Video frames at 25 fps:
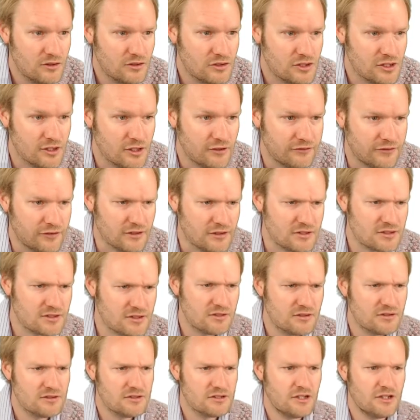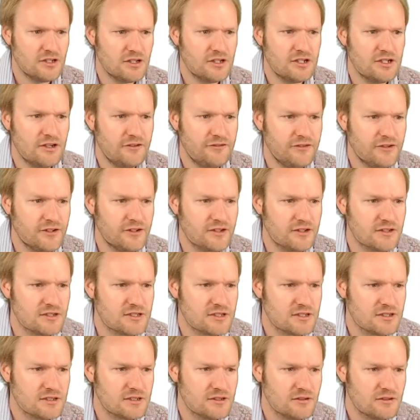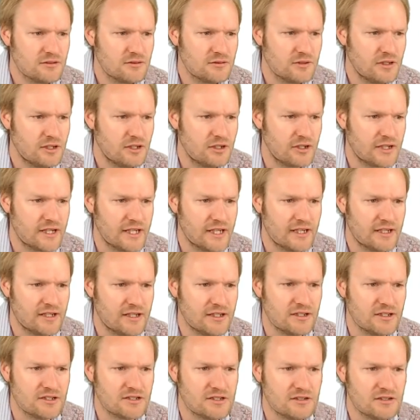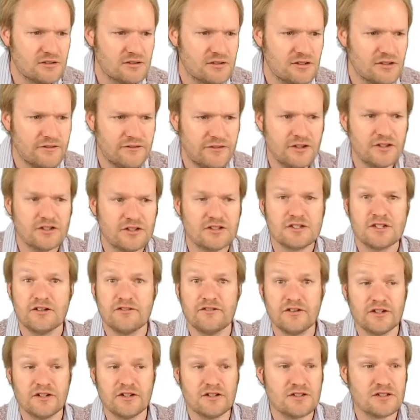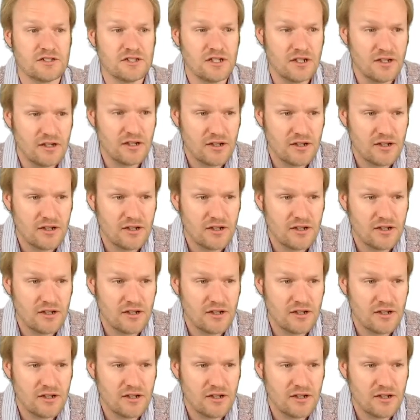difference. So the difference we're looking at is, the first difference